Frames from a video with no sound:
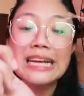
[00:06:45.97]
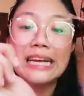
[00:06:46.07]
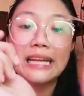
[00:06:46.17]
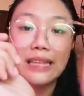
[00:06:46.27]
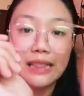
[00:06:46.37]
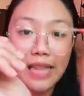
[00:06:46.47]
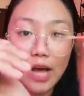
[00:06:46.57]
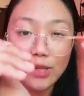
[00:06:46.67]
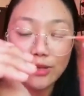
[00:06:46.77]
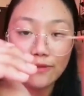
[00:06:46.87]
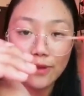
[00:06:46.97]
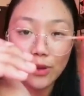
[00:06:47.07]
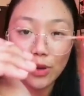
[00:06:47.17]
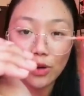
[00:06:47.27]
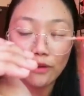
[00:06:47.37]
that allows the
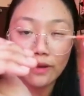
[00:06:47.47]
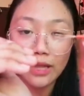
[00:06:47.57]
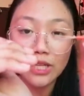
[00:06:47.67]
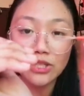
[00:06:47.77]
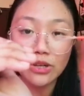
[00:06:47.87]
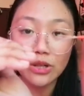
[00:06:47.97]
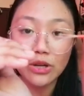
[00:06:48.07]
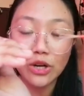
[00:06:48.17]
flow of electrical